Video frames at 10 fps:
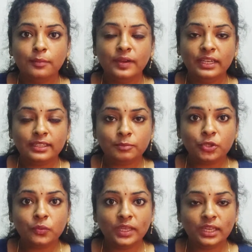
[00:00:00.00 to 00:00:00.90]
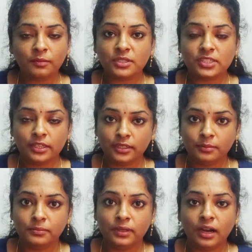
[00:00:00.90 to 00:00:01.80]
welcome to V Chemistry
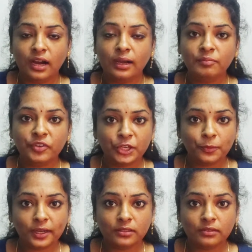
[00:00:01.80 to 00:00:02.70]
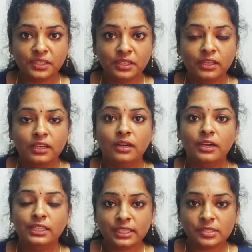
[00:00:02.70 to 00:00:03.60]
Hub. I am Venu Madhavi.
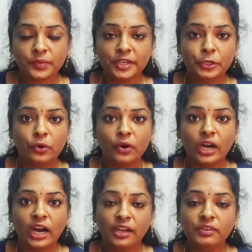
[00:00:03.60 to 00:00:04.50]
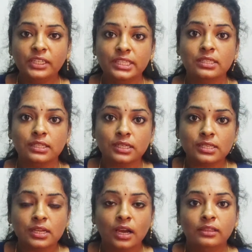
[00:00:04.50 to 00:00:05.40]
In this video, I will
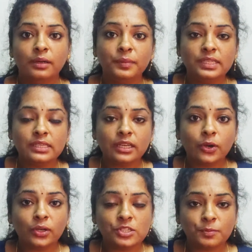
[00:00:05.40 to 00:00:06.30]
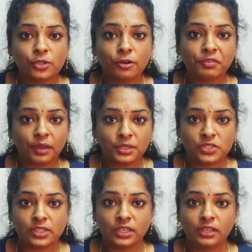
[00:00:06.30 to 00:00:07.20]
discuss the basic concepts of
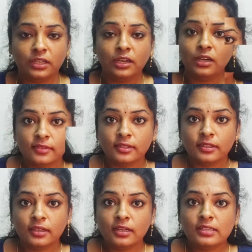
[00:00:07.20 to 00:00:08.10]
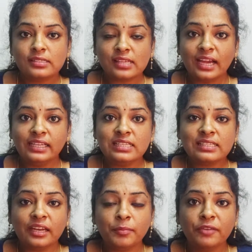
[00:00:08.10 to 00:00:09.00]
chemistry. Science
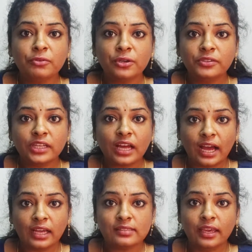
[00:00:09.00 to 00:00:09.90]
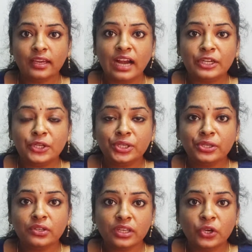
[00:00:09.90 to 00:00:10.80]
can be viewed as a
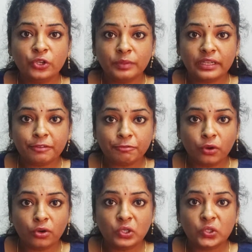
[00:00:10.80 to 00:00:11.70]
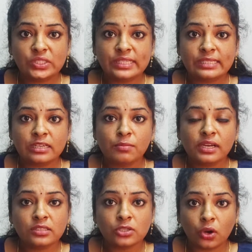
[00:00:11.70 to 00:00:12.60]
continuing human effort to
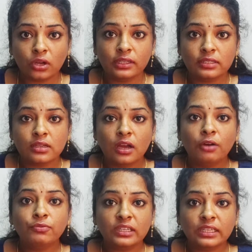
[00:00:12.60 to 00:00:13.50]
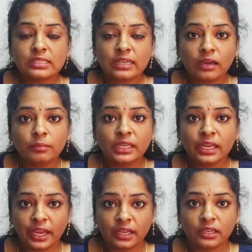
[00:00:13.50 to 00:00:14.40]
systemize knowledge for describing
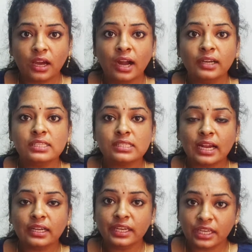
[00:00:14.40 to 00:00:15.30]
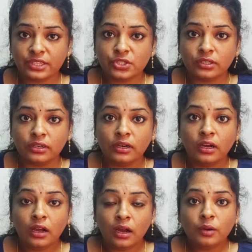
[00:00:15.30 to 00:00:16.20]
and understanding nature.
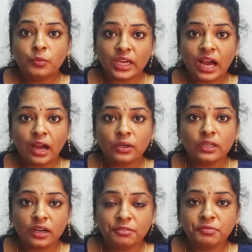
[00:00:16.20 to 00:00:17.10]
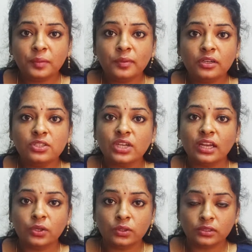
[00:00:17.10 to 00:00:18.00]
We have learned from our
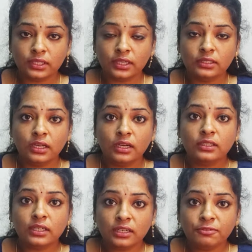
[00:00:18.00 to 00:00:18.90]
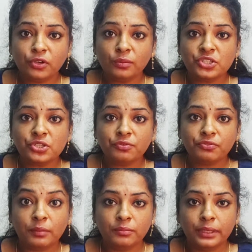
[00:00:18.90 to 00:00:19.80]
childhood that curd formation
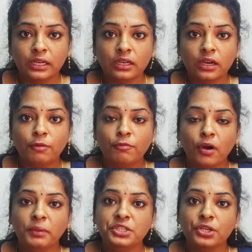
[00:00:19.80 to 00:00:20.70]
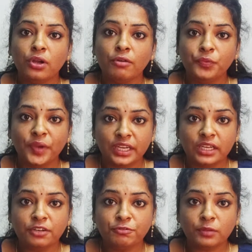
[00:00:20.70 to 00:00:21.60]
from milk, formation of
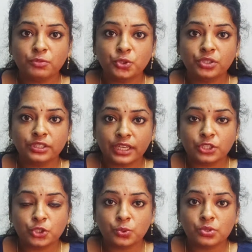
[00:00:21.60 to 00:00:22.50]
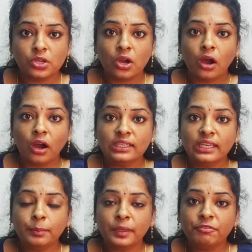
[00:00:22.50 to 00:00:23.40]
vinegar from sugarcane juice on
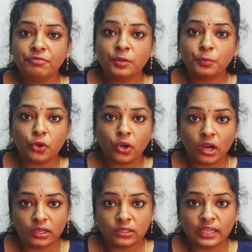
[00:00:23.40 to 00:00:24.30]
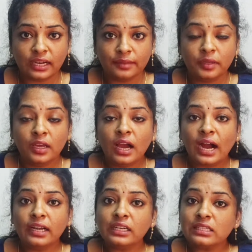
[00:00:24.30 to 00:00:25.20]
keeping for prolonged time,
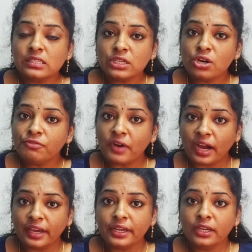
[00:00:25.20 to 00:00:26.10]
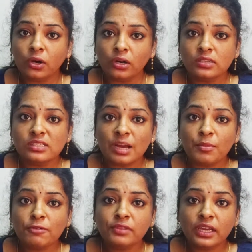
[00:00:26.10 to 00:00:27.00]
and resting of iron are some
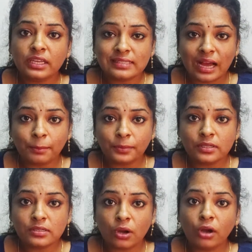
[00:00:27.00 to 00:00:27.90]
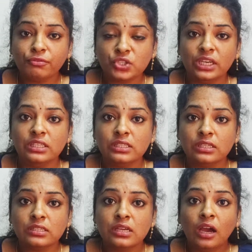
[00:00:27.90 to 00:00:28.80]
of the examples of
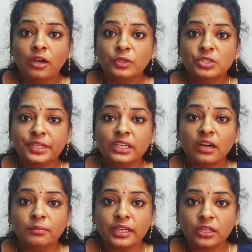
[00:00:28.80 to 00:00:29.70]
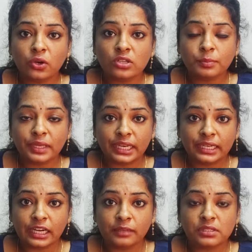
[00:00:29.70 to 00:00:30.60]
changes which we come across many
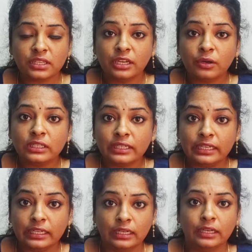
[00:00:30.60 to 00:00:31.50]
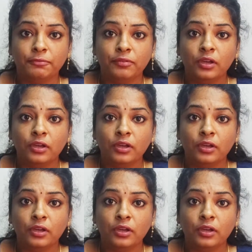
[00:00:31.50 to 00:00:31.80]
times in our daily life.